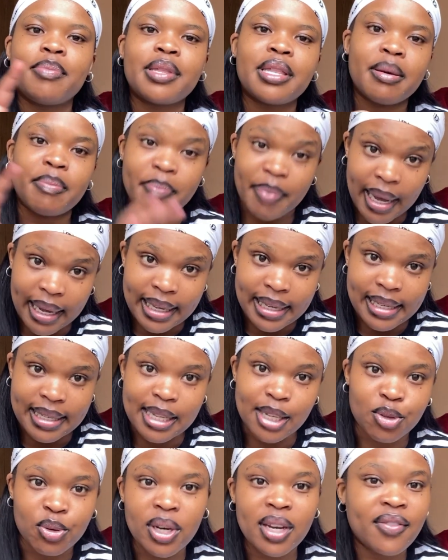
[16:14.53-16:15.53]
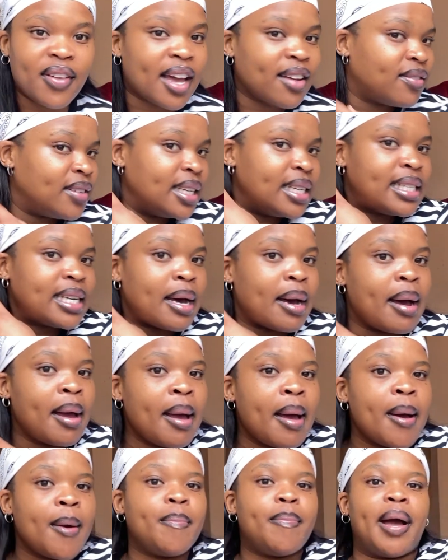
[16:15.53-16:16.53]
bucket, the 25-liter
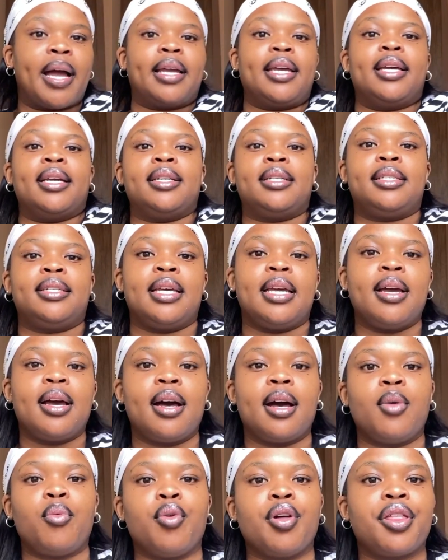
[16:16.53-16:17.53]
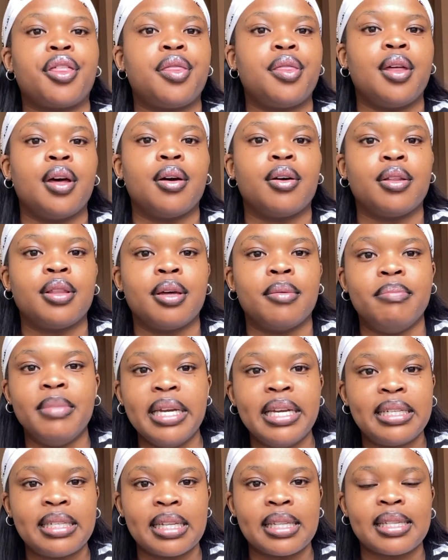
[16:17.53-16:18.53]
bucket with the
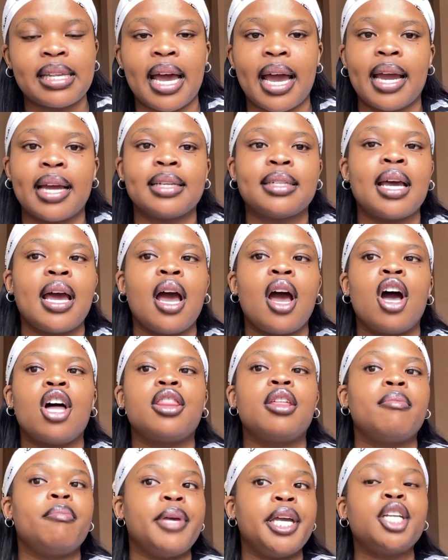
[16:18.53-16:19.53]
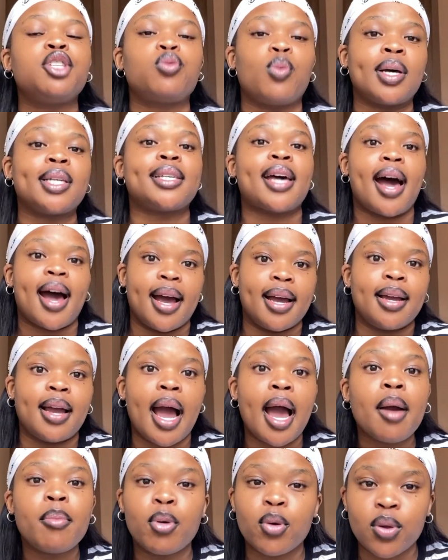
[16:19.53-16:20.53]
meat inside. The meat was
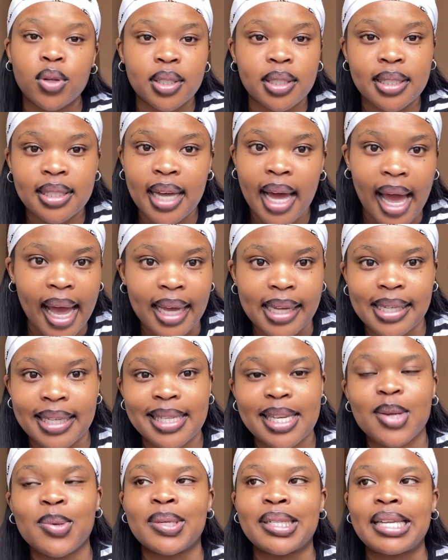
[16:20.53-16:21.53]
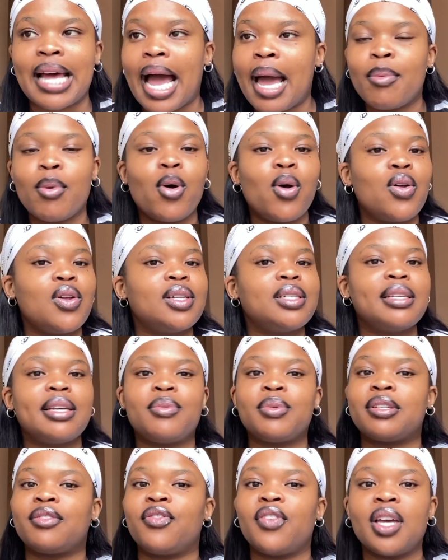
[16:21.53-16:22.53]
eyeballs, guys. It was eyeballs, it
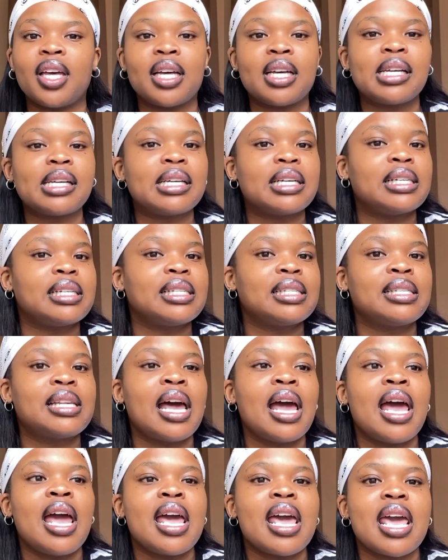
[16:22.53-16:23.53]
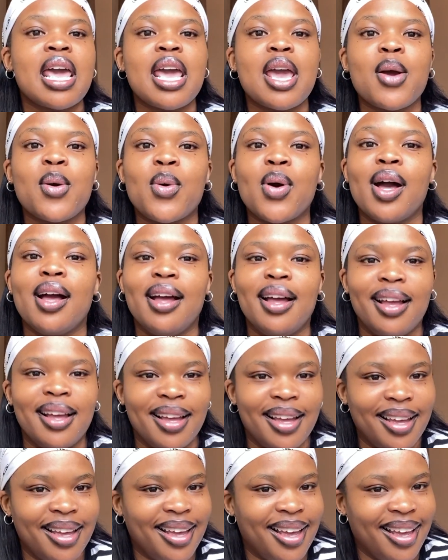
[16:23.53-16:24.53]
was fingers, it
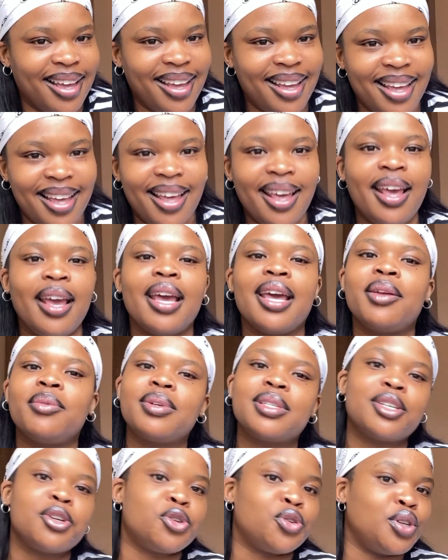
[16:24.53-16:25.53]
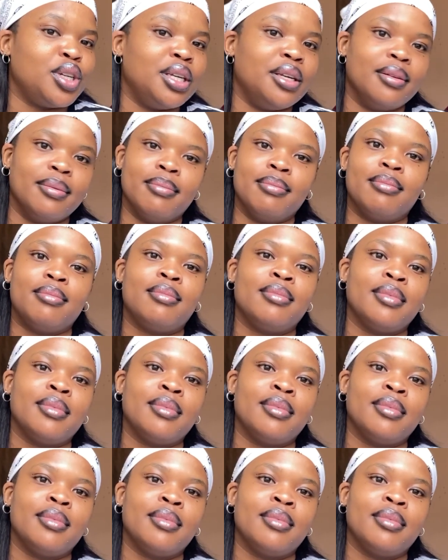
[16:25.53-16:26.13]
was a dream.